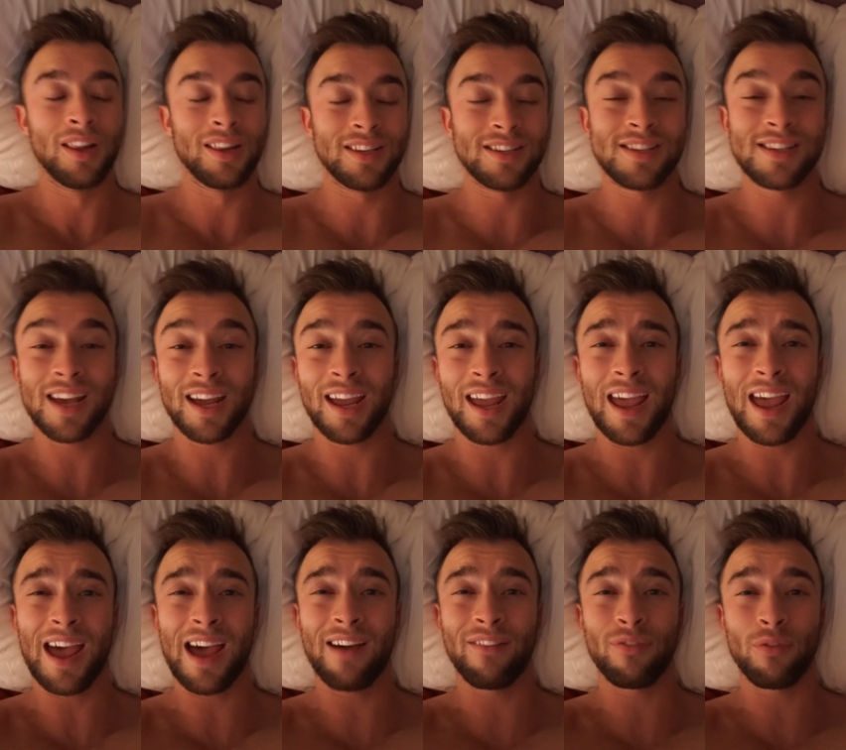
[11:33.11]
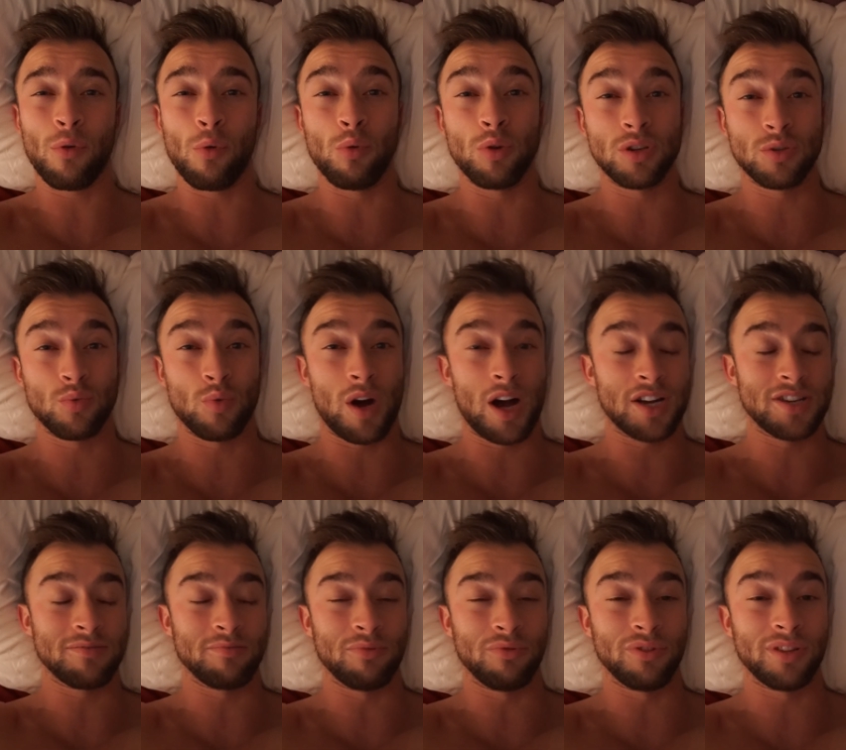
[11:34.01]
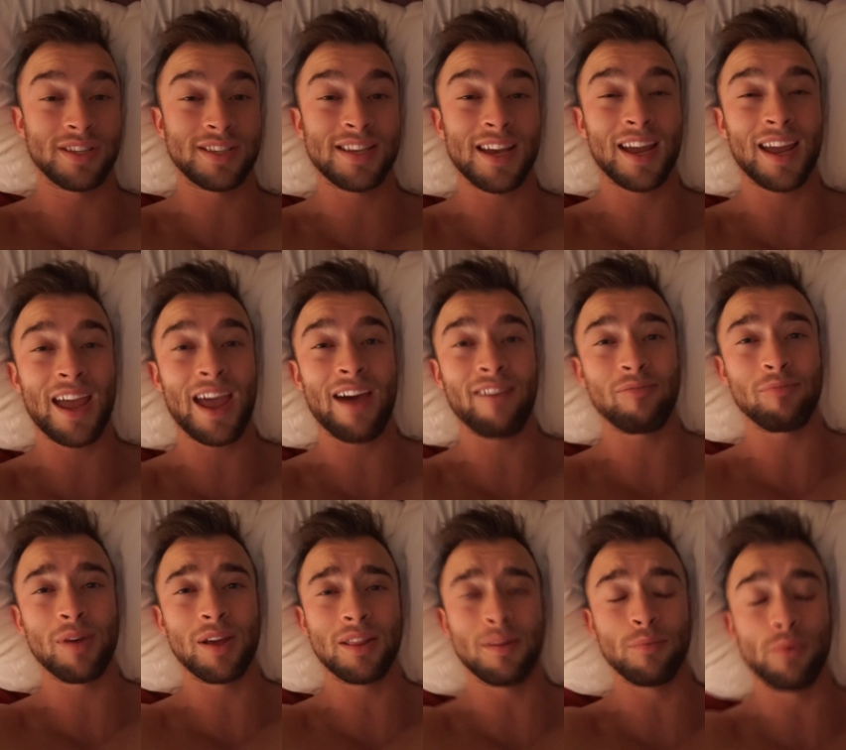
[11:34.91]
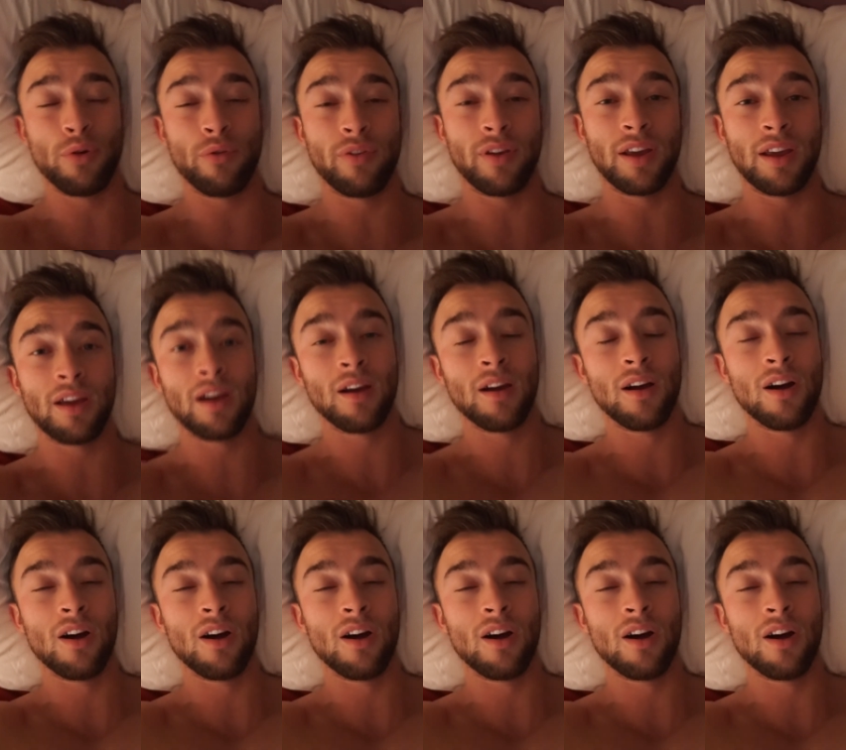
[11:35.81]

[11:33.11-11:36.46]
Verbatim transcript: The second half was watchable. The second half made the movie